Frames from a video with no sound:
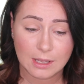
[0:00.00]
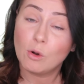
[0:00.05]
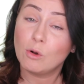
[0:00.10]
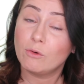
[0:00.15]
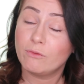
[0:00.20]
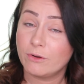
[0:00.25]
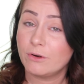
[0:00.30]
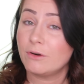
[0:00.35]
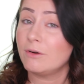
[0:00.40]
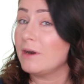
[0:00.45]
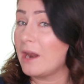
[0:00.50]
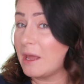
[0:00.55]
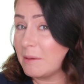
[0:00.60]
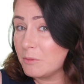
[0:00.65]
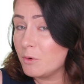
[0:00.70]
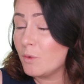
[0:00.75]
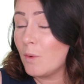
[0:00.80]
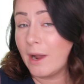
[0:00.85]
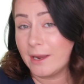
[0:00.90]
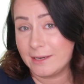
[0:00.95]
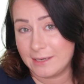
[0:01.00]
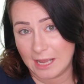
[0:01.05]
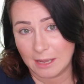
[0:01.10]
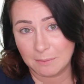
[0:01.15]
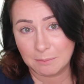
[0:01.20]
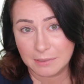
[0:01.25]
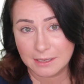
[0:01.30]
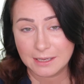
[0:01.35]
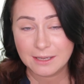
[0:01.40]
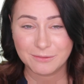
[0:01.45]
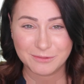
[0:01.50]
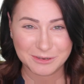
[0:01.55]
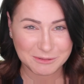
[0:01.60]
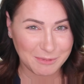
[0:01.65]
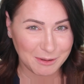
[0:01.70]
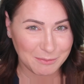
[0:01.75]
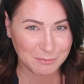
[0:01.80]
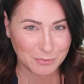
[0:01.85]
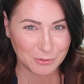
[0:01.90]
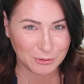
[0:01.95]
overall I'm quite happy with
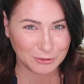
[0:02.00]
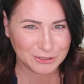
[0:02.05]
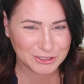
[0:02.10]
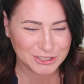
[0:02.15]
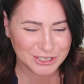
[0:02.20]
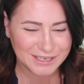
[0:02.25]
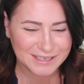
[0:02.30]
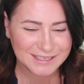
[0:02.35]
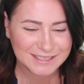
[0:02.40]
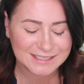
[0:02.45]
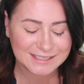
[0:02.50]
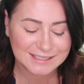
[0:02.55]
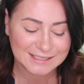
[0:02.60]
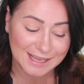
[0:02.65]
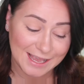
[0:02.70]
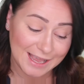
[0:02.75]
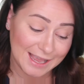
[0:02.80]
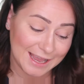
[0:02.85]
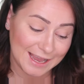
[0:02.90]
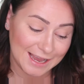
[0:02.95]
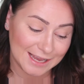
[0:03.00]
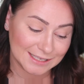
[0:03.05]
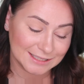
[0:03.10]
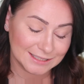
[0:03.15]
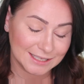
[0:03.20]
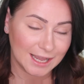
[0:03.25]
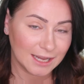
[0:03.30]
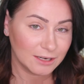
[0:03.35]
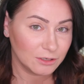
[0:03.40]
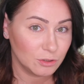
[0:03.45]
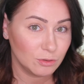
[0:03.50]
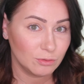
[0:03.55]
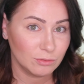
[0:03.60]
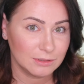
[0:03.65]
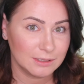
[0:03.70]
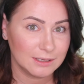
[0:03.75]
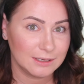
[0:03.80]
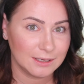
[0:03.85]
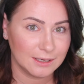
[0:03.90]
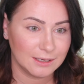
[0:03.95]
my purchase, and I do
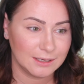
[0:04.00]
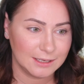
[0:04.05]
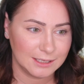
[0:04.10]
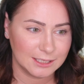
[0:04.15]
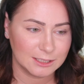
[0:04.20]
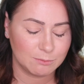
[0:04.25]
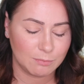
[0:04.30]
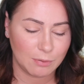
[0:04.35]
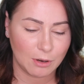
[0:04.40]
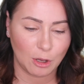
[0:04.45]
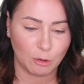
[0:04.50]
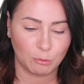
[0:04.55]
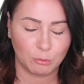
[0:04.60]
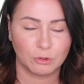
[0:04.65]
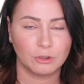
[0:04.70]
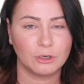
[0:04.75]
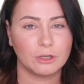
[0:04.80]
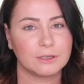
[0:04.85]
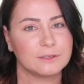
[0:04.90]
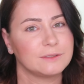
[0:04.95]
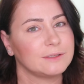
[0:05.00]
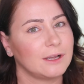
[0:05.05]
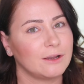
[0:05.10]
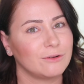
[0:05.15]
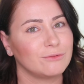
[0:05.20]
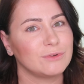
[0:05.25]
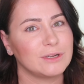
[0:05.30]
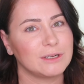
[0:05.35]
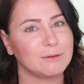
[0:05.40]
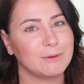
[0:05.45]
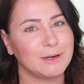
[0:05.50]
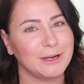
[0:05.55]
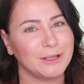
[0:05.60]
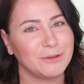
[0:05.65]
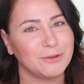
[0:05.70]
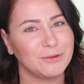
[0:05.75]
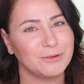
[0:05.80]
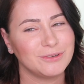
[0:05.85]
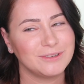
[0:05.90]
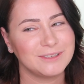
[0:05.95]
think that these brow products are really
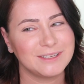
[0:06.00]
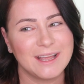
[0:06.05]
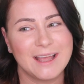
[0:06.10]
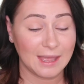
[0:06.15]
good.